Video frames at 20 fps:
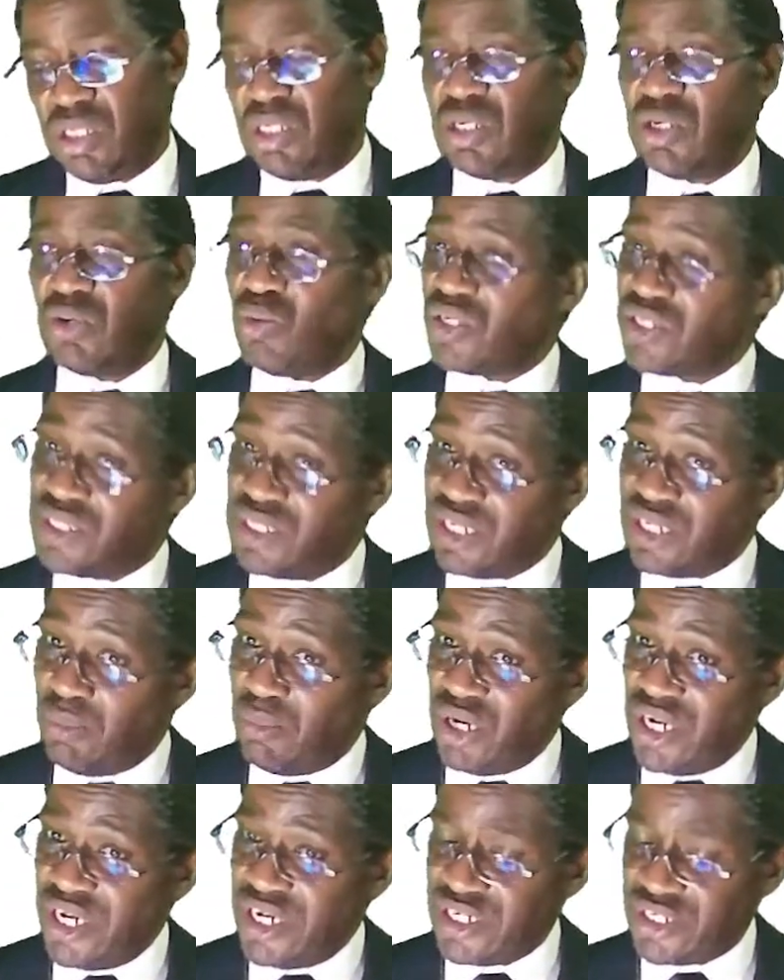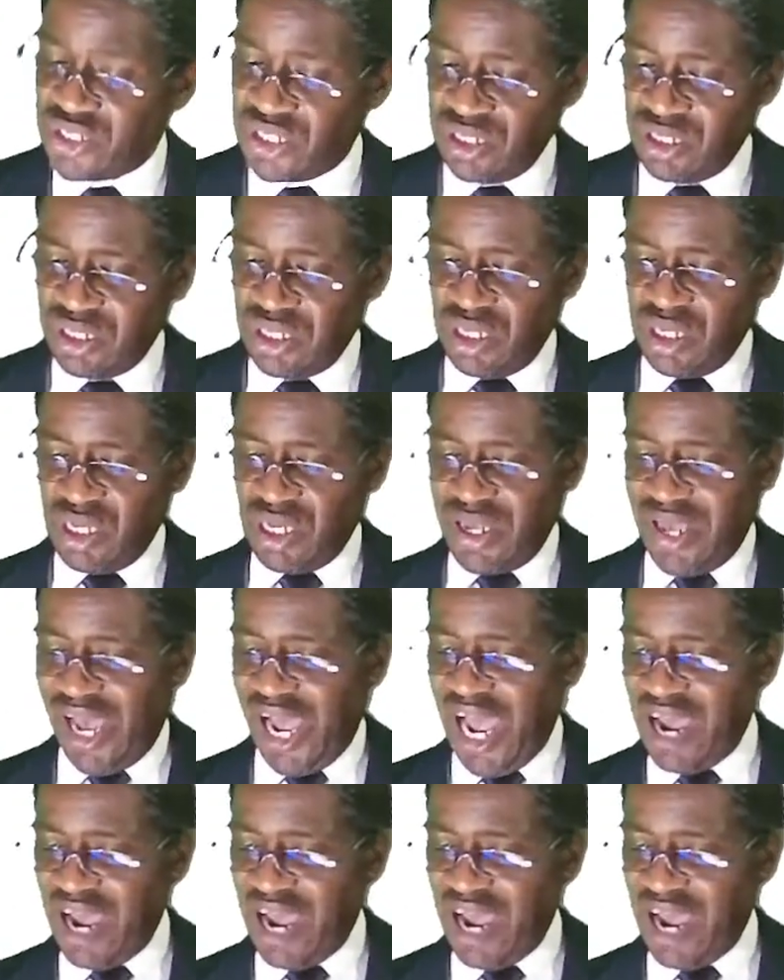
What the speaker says: What's the double entry? I